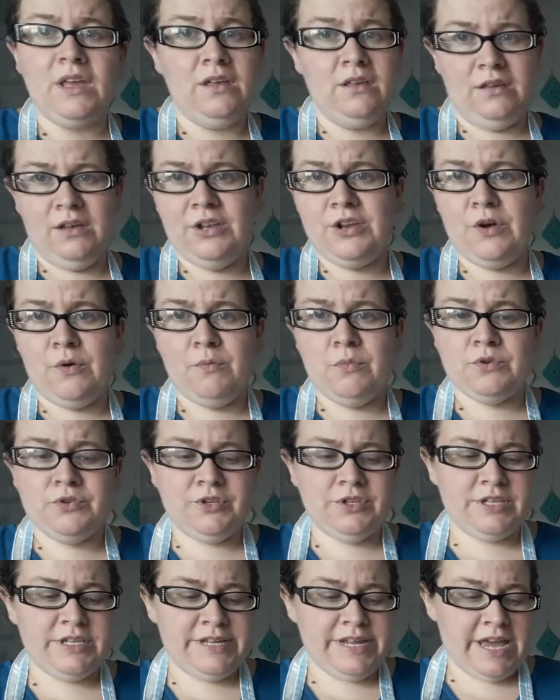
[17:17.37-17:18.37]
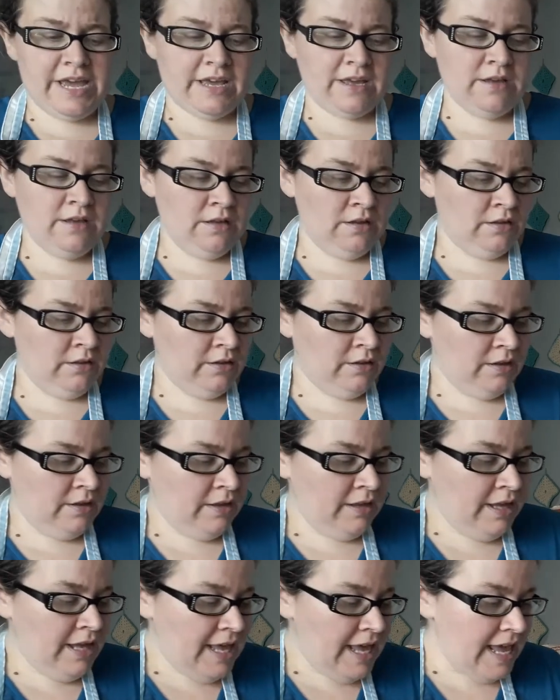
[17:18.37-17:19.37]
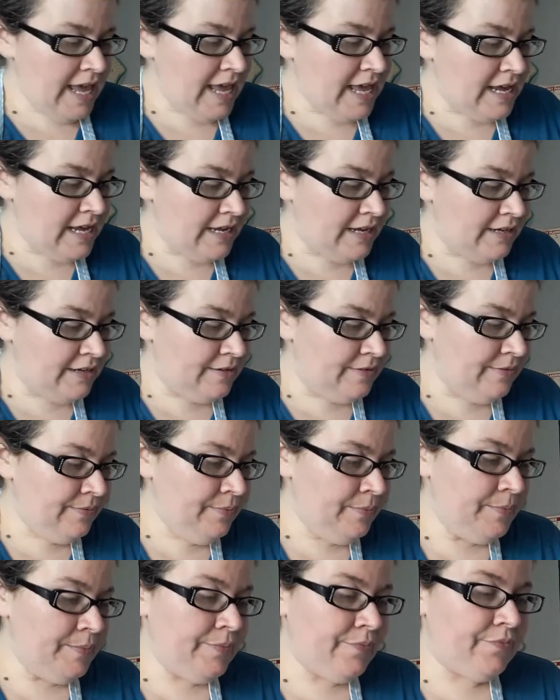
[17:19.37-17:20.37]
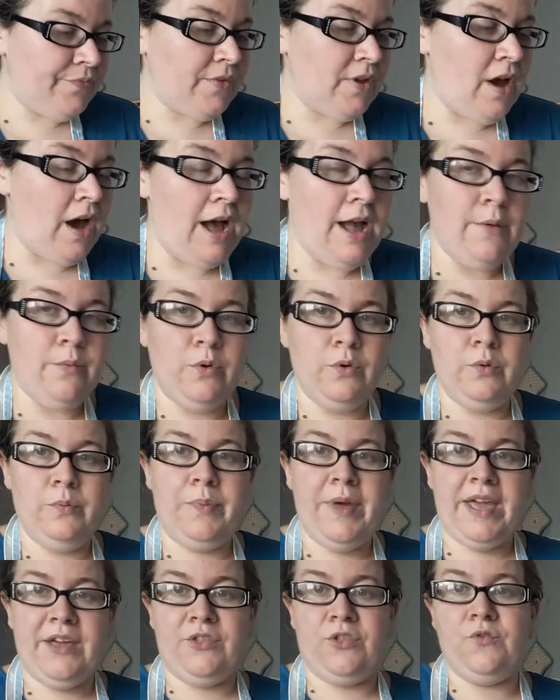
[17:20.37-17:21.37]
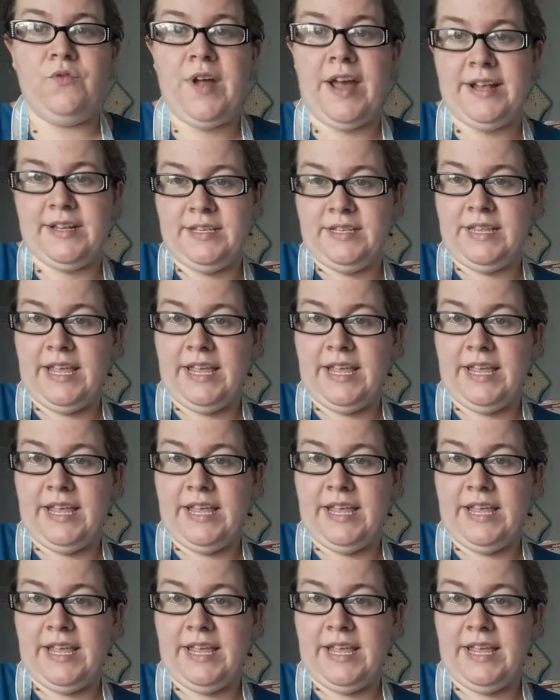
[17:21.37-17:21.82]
you know, most of the day, and I will bake the rest.